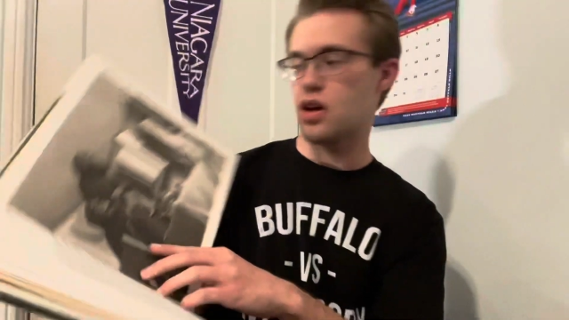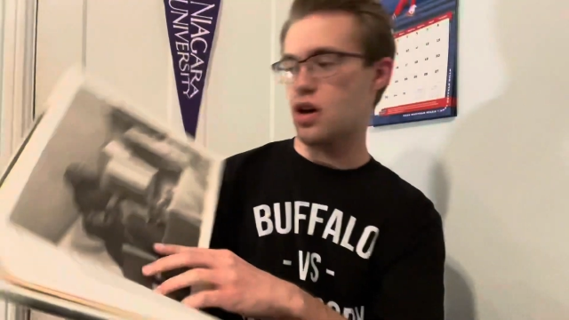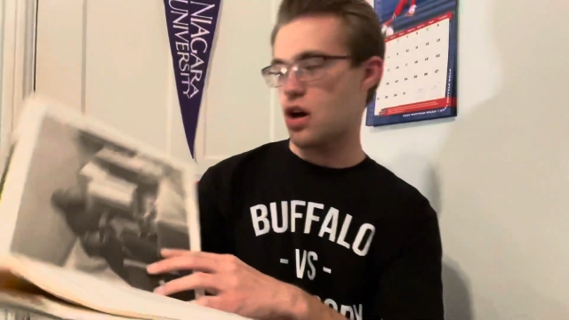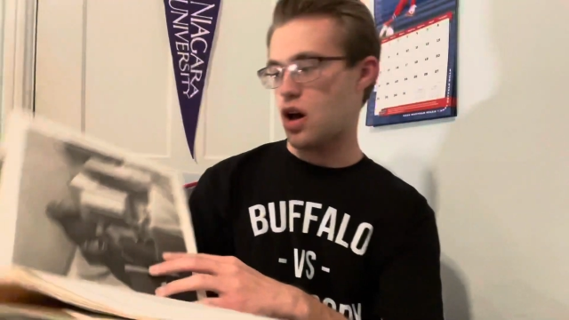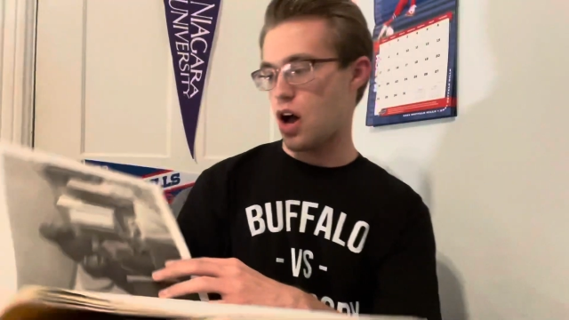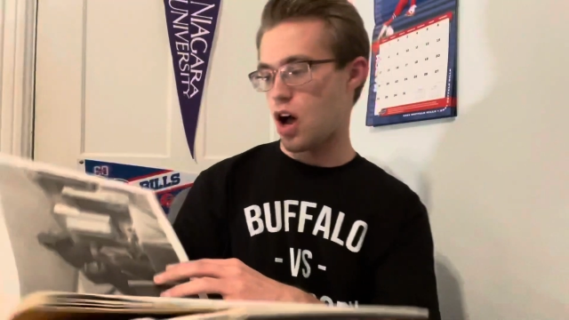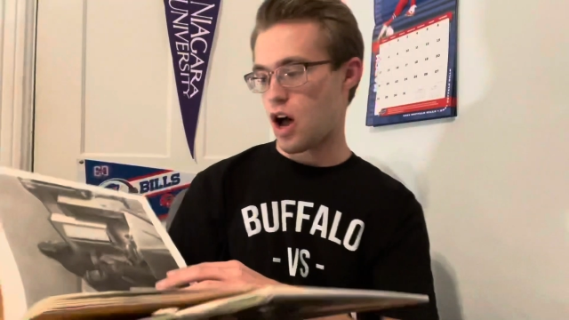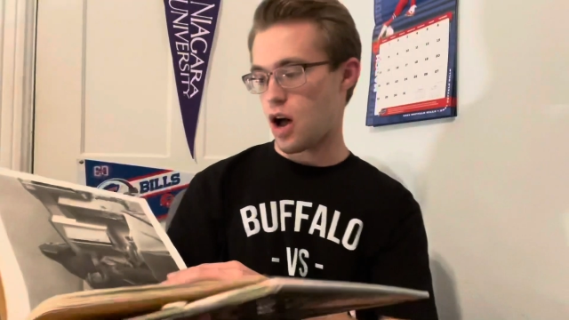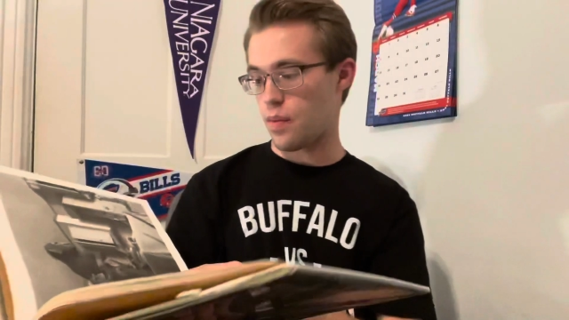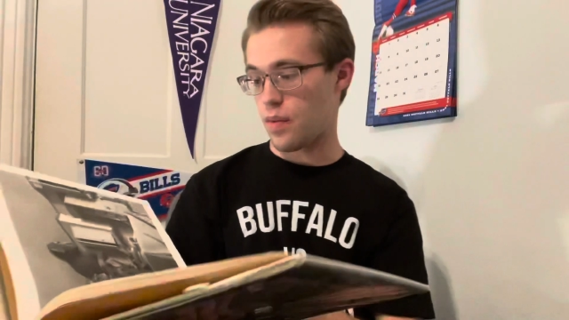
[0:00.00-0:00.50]

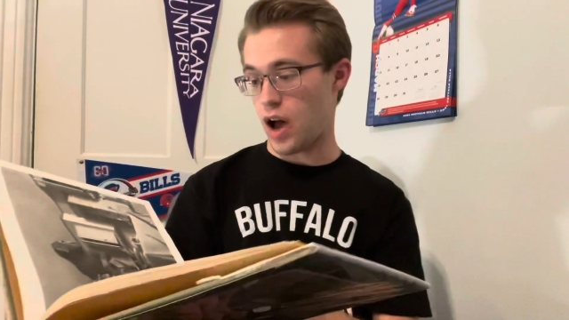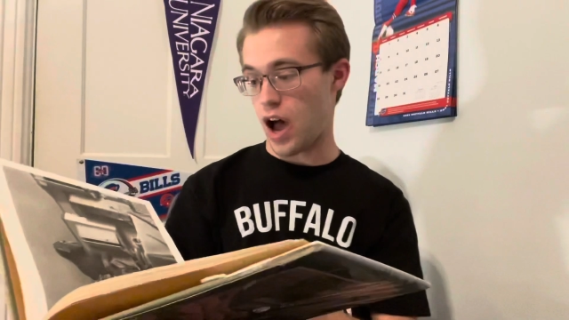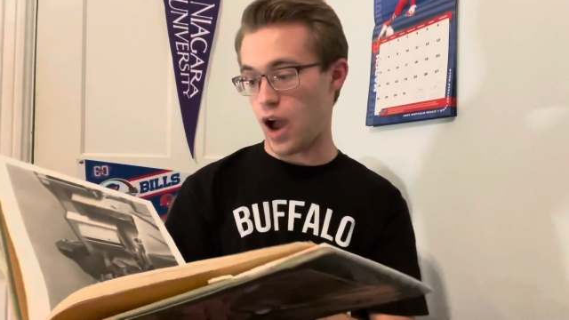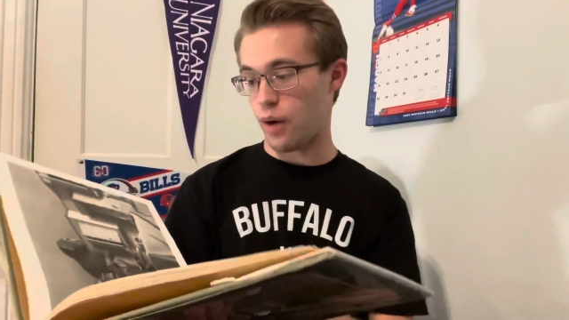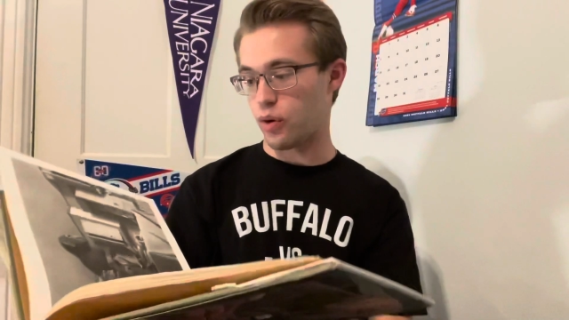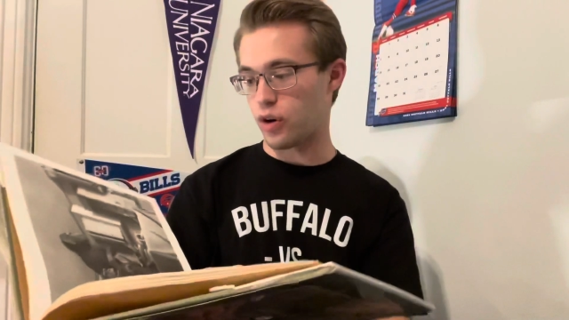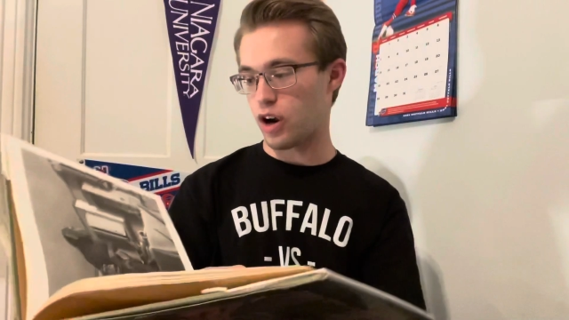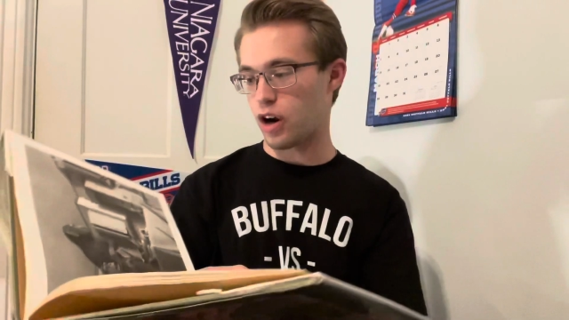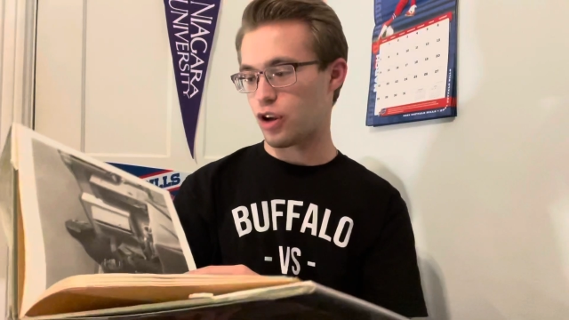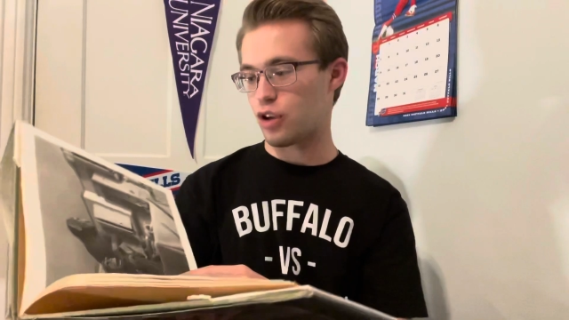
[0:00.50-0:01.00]
I
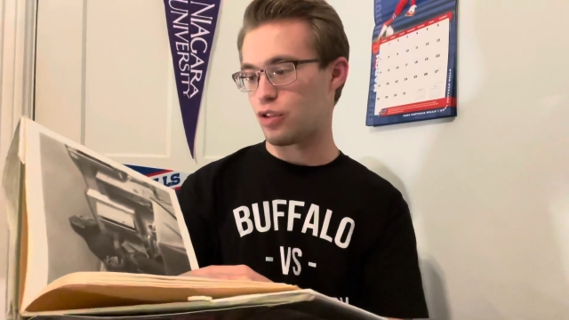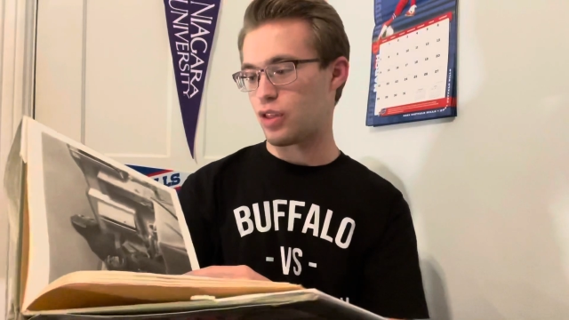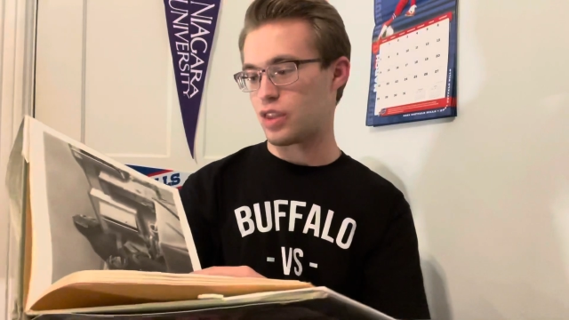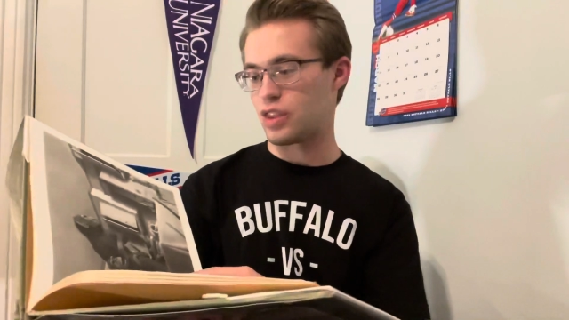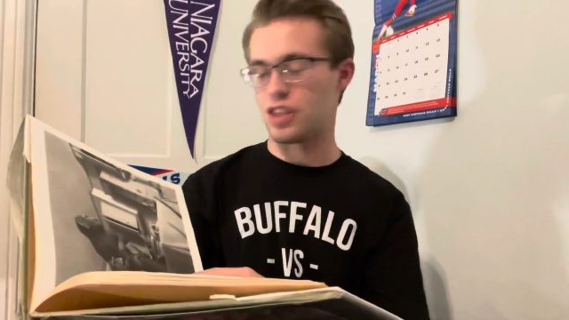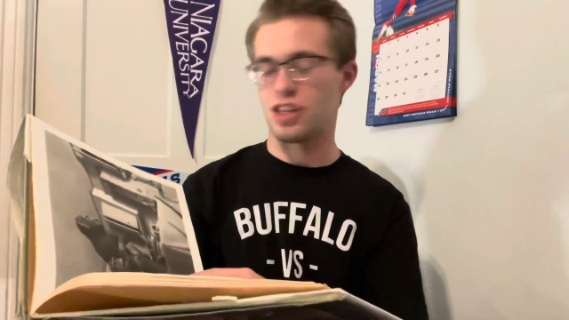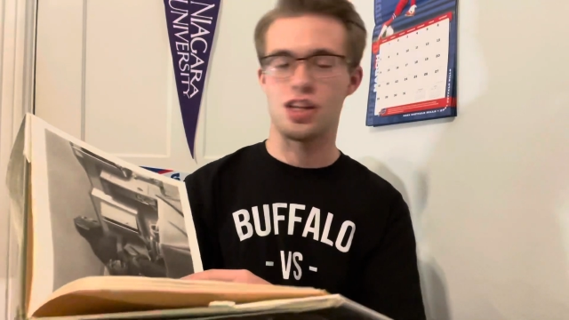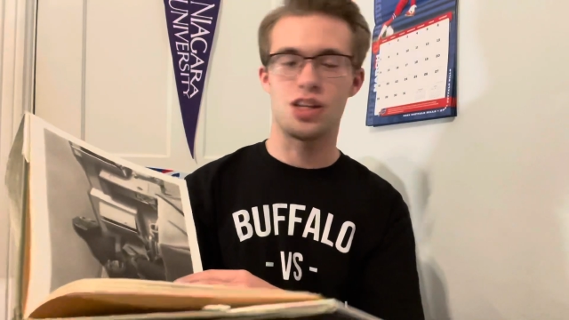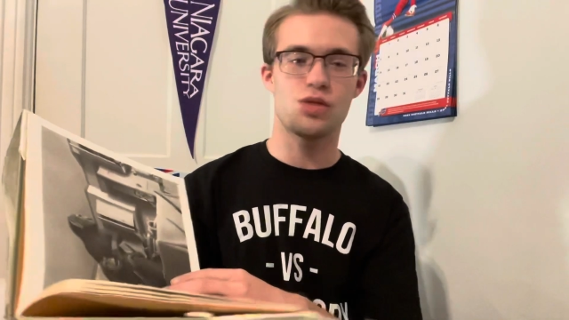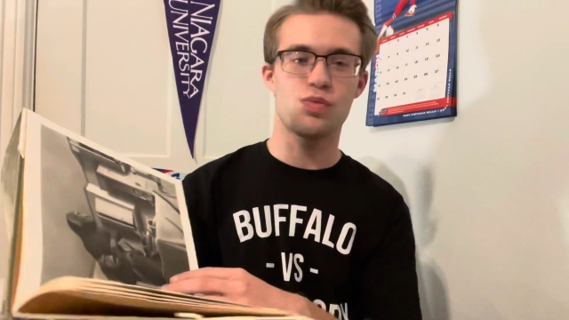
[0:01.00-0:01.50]
would argue that
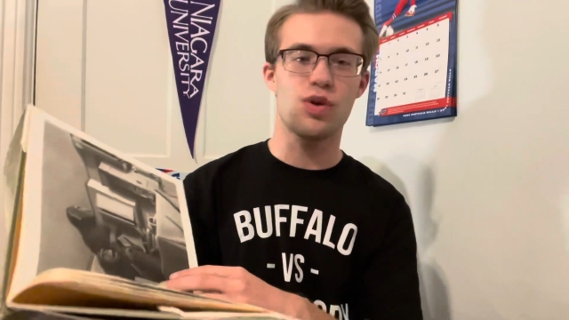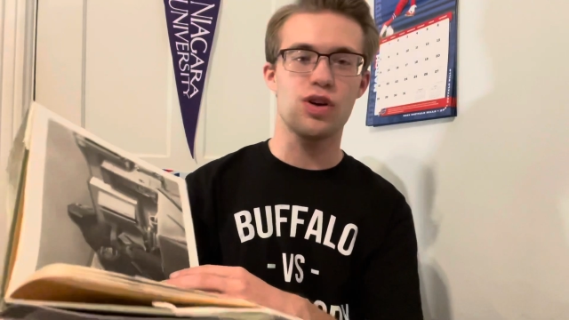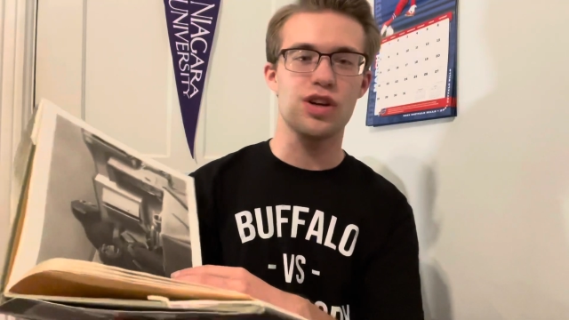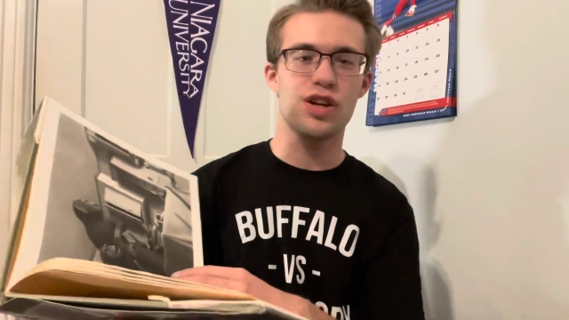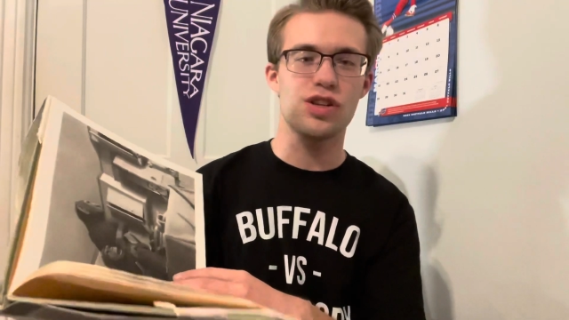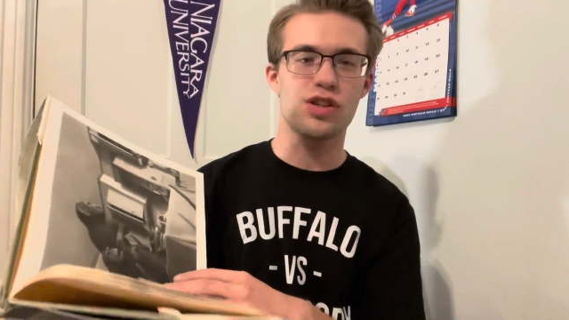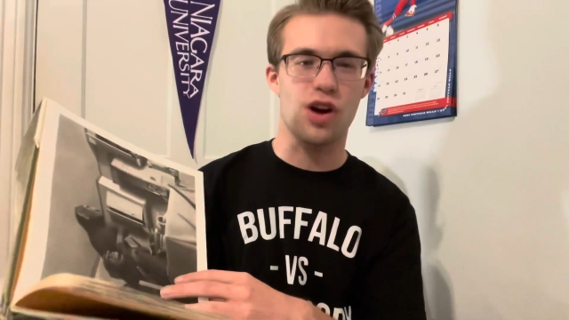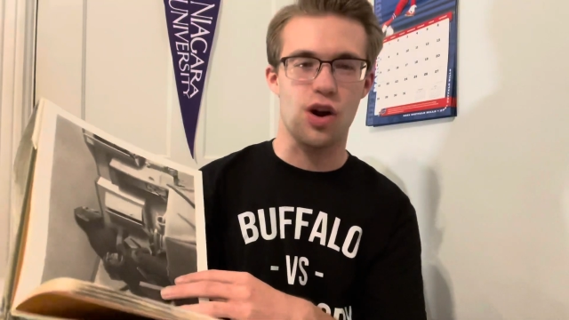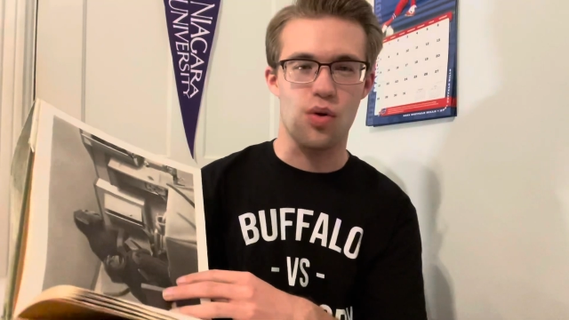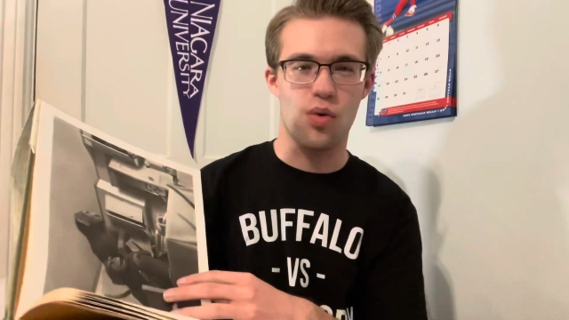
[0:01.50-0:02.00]
these
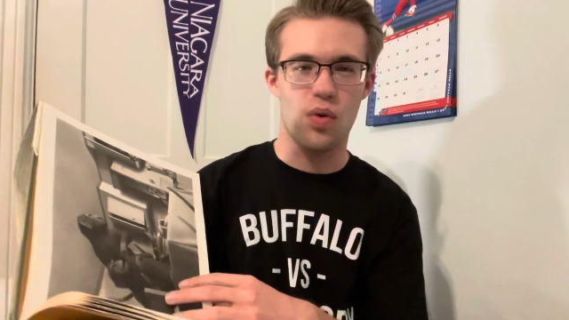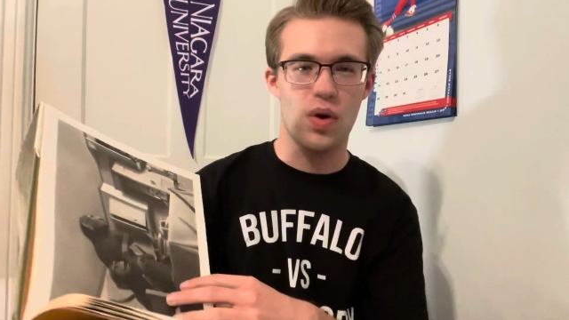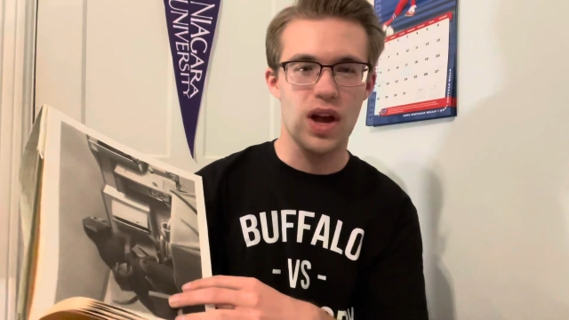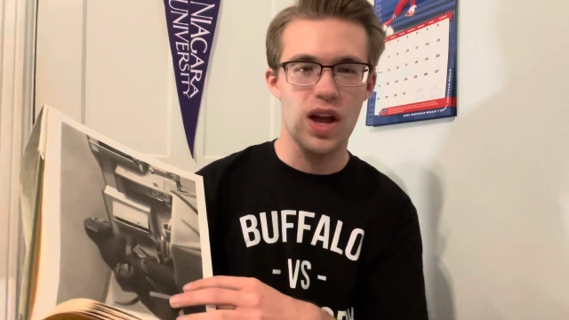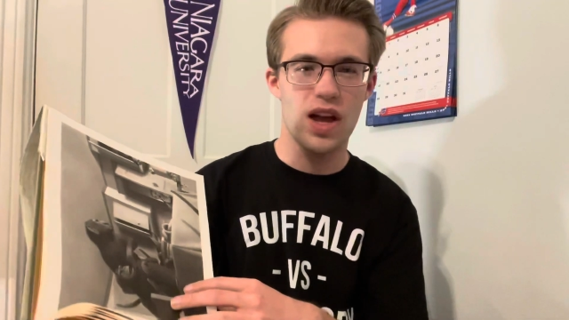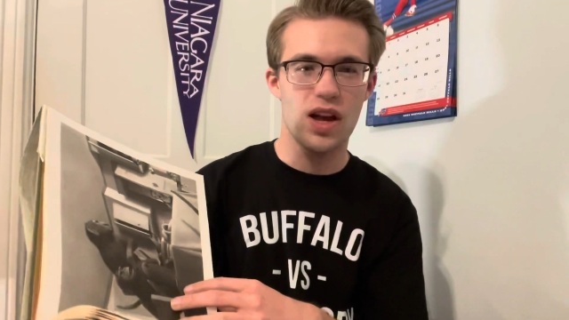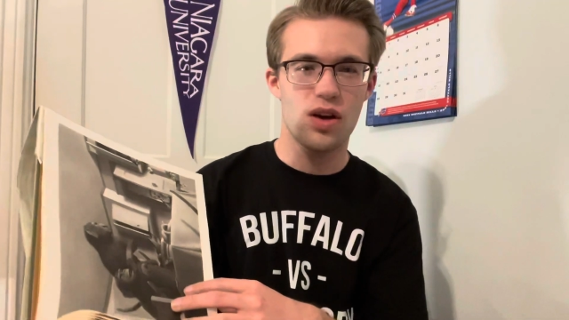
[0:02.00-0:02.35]
monkeys are way